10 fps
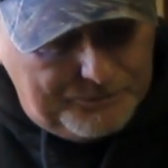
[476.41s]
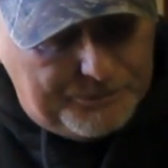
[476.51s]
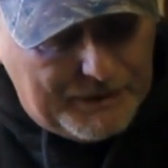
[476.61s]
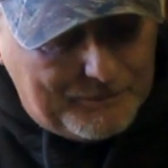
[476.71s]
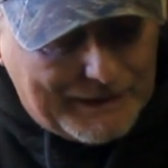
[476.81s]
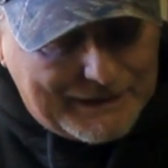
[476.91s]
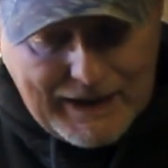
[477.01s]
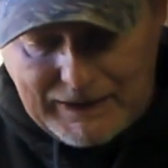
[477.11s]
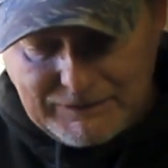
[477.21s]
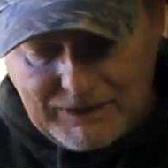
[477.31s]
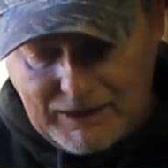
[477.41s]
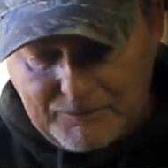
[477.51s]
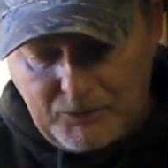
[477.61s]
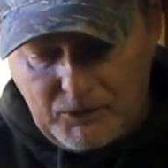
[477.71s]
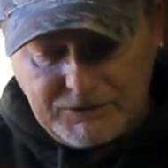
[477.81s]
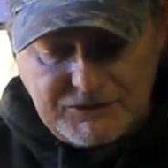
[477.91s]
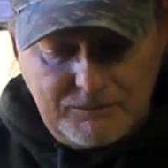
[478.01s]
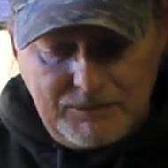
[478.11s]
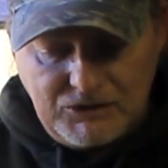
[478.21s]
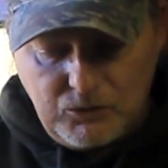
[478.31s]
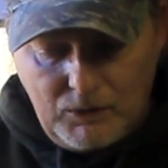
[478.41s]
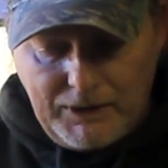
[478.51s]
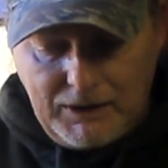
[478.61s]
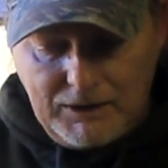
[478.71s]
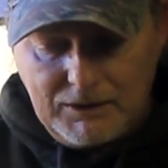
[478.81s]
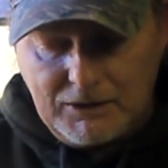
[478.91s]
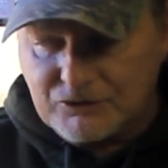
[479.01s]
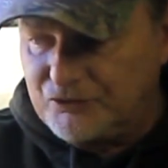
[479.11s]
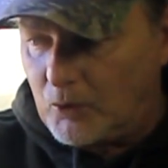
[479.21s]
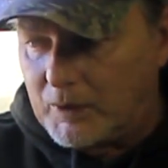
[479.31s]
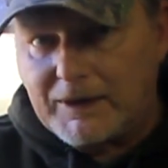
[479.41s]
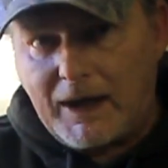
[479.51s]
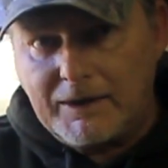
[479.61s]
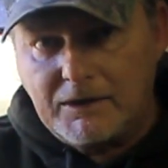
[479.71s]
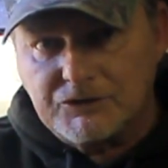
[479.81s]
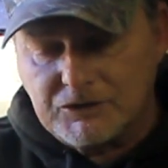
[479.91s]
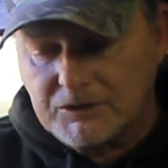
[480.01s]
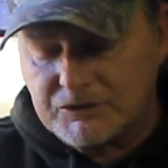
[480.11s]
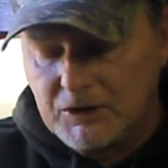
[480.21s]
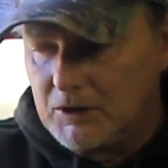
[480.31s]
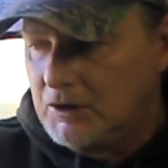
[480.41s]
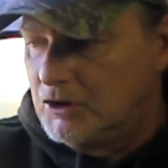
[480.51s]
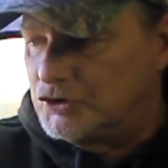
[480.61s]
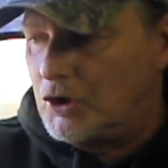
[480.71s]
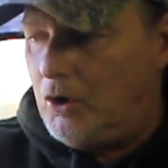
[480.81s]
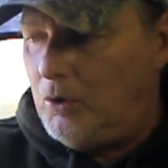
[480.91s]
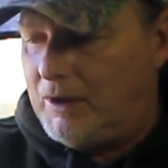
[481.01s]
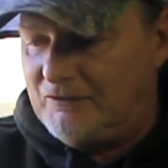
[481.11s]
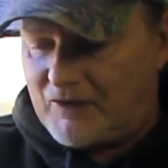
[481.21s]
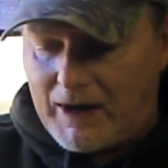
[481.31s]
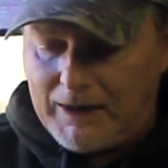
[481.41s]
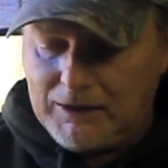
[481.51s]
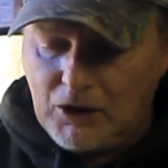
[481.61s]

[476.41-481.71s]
but my contact points in between is 48 inches. So if I